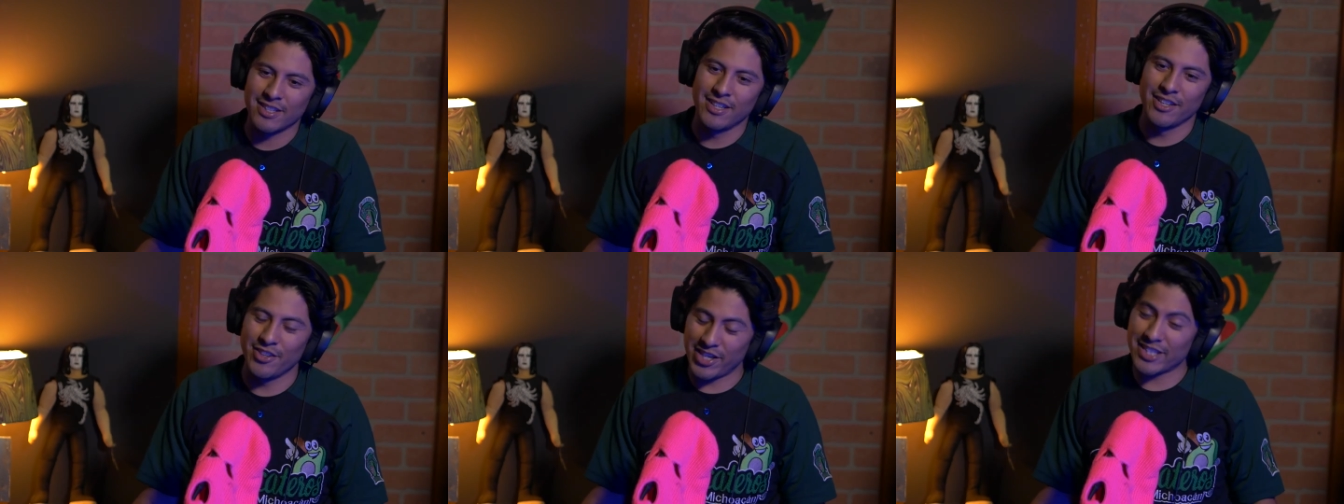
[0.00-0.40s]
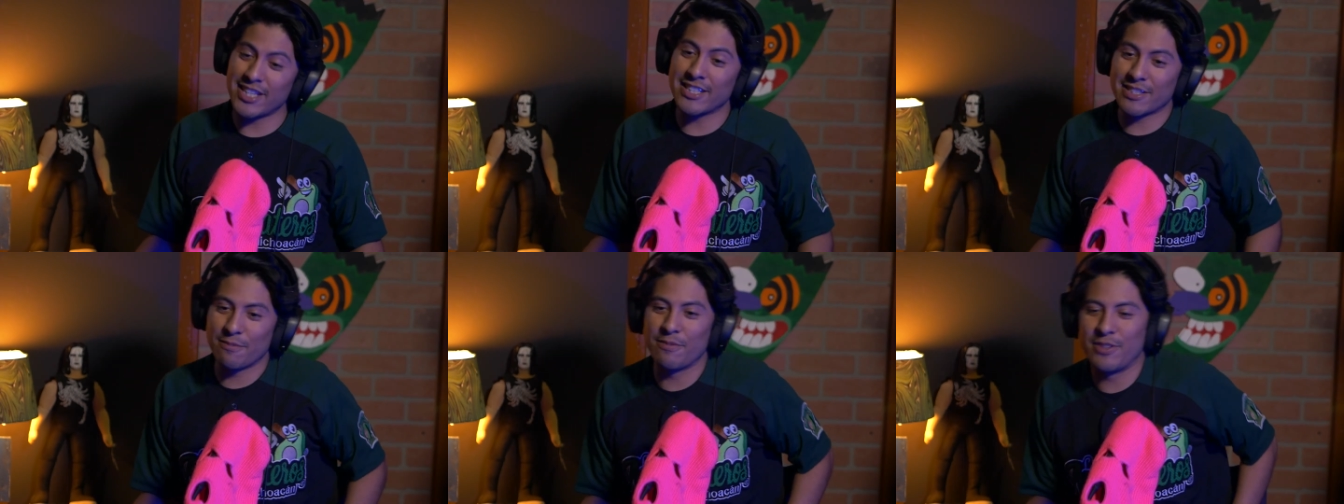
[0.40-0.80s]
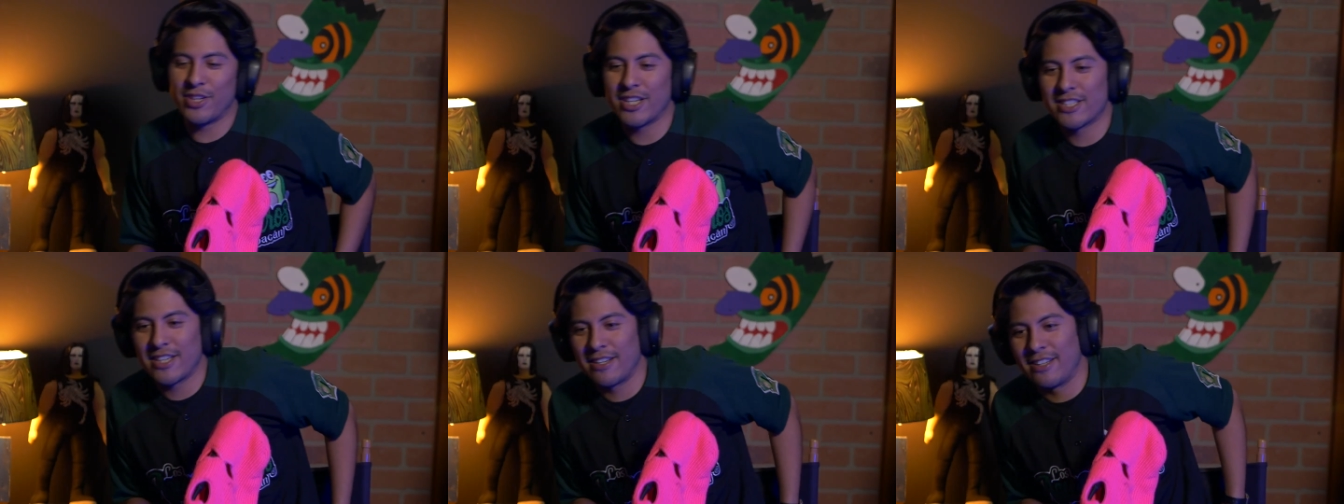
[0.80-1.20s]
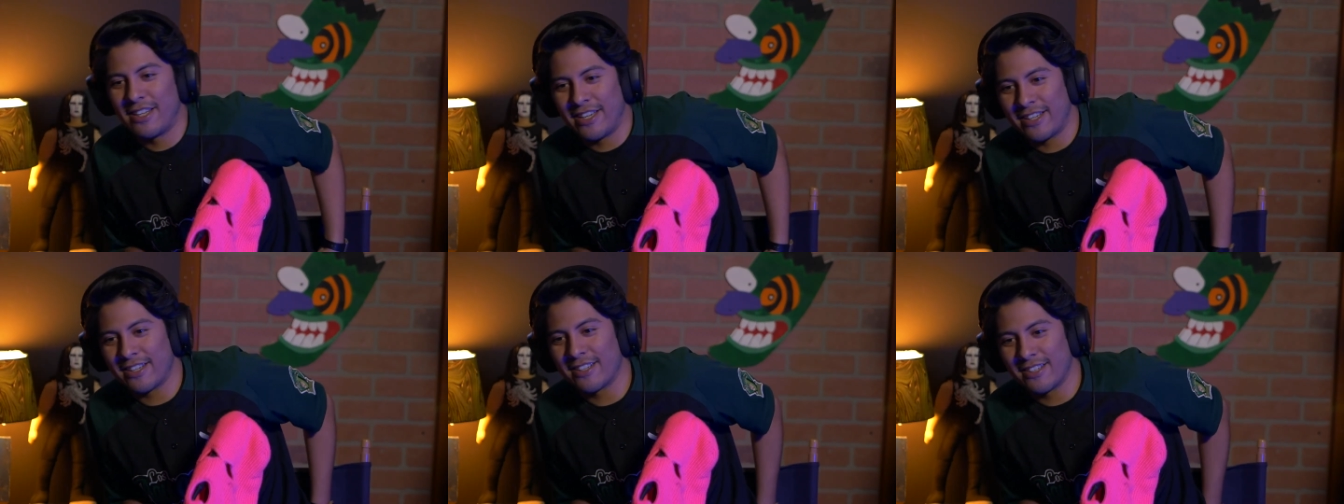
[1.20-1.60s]
You guys had some. You guys had
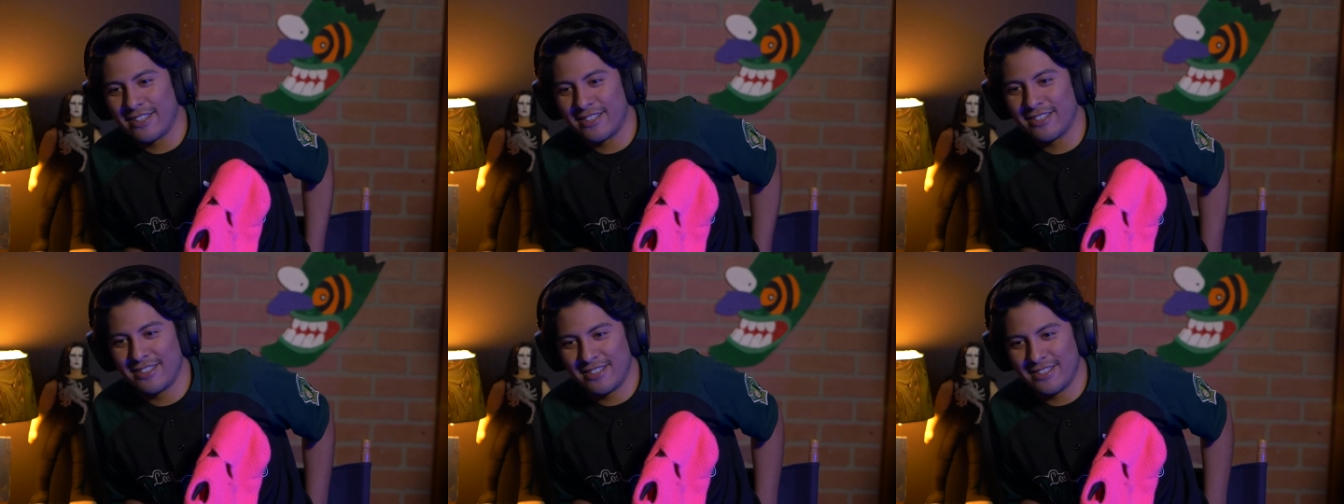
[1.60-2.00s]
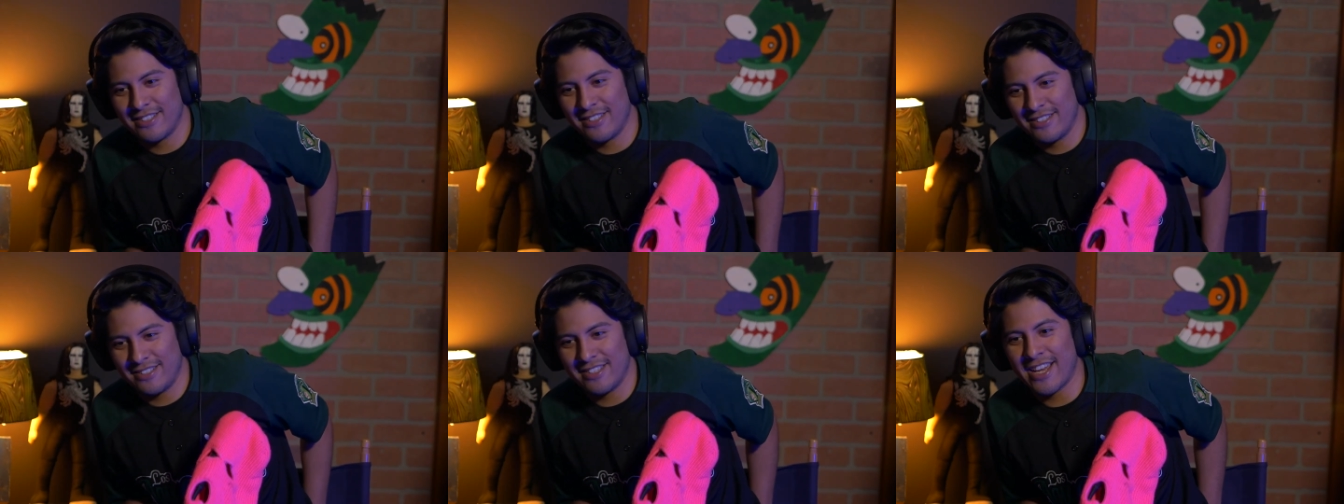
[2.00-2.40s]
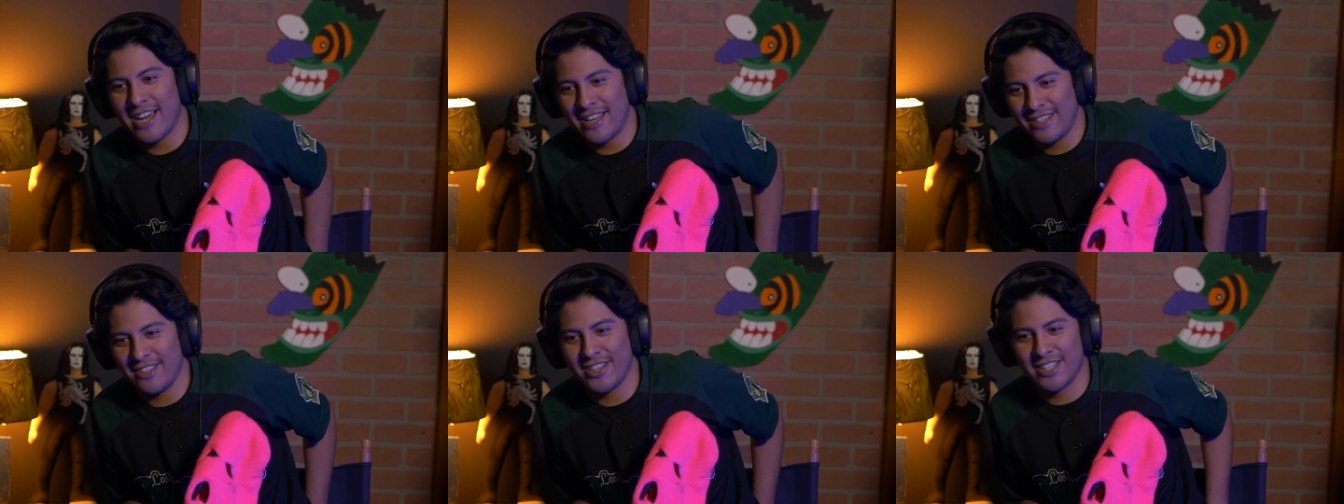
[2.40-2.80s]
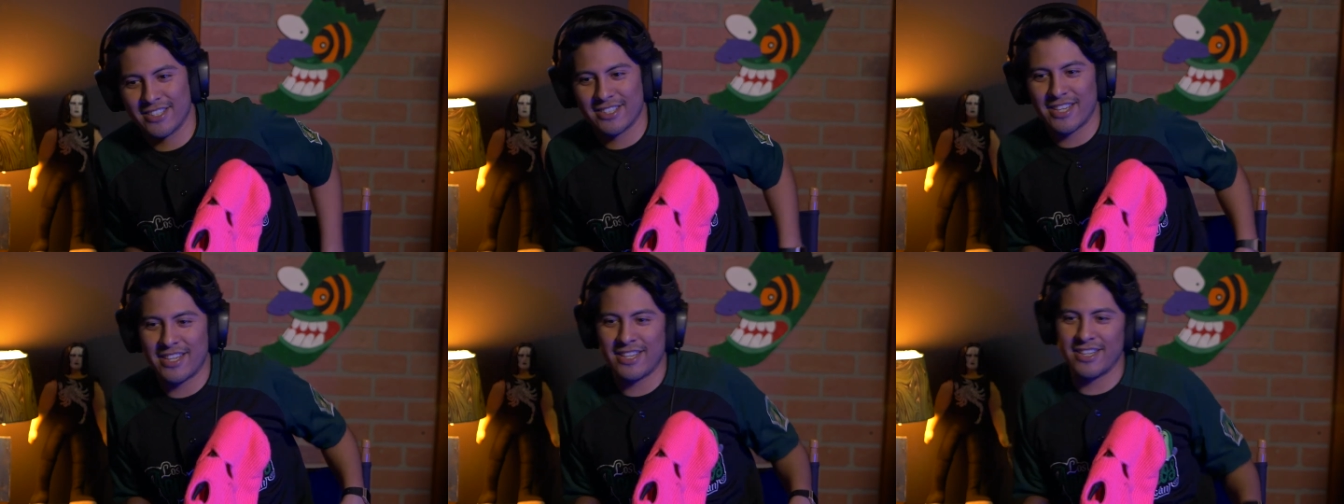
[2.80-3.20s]
like yeah, you
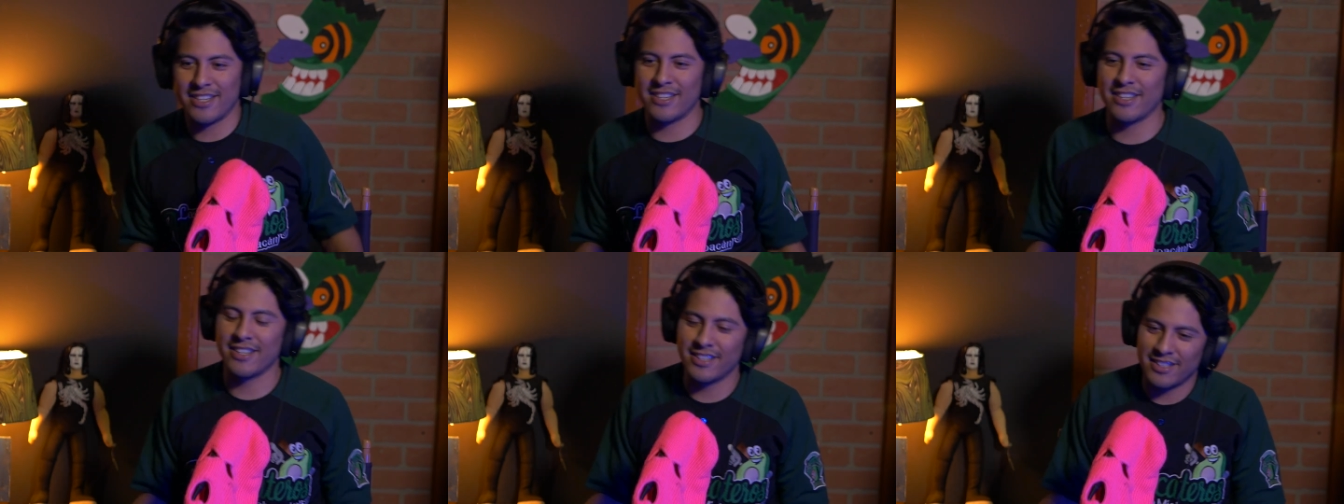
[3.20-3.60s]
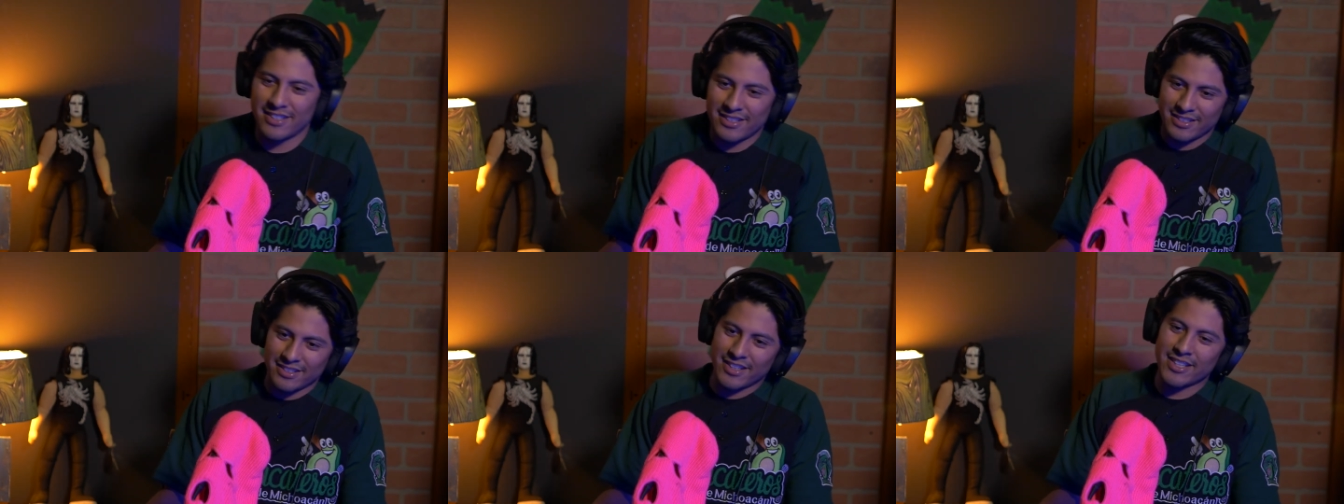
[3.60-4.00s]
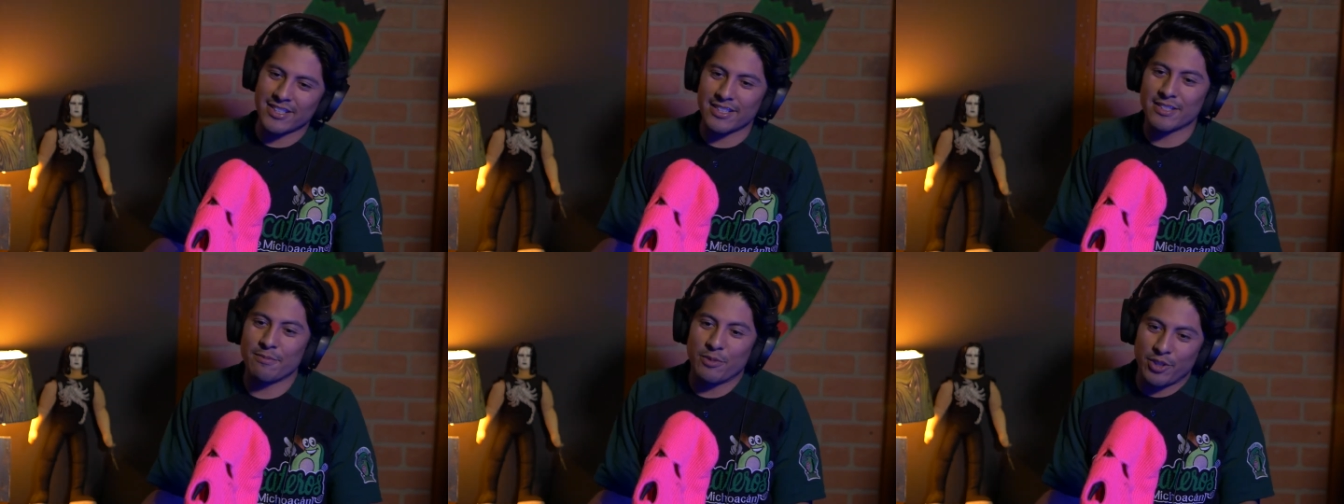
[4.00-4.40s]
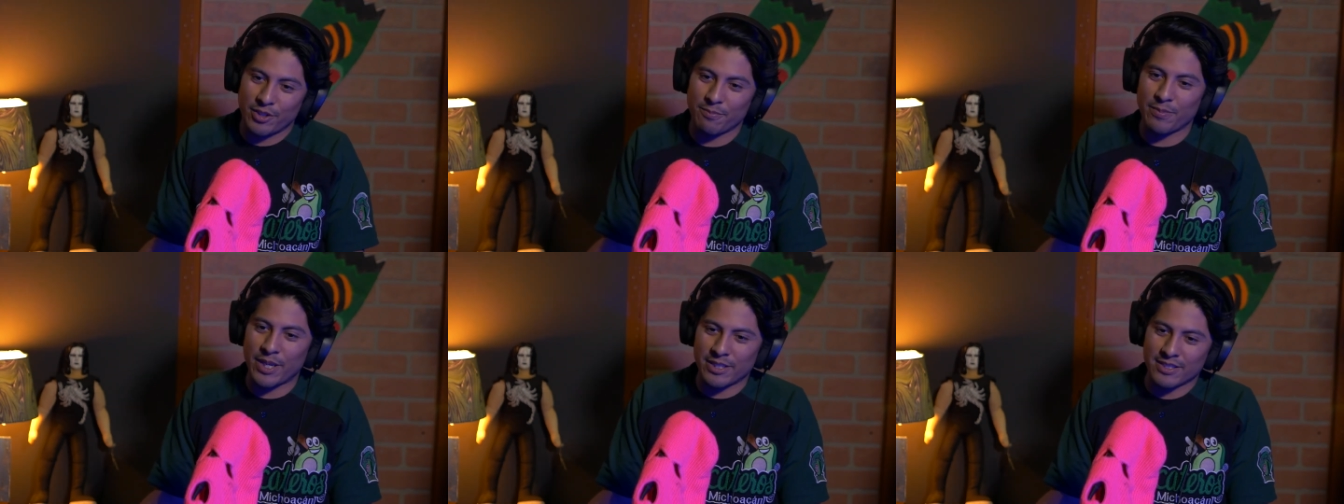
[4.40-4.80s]
guys. Uh, you guys have some
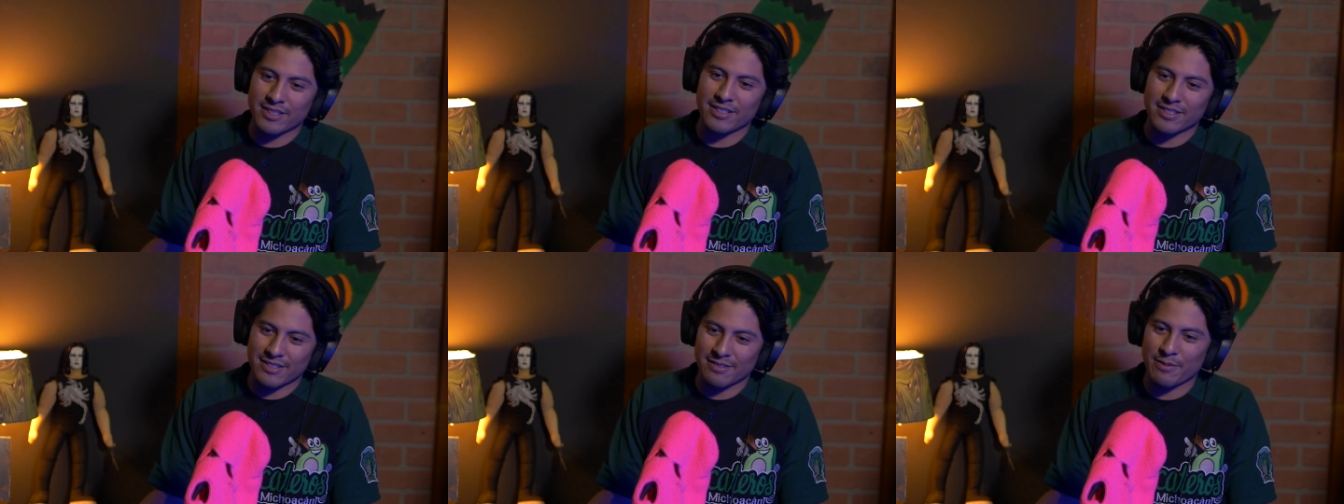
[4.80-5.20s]
good bases.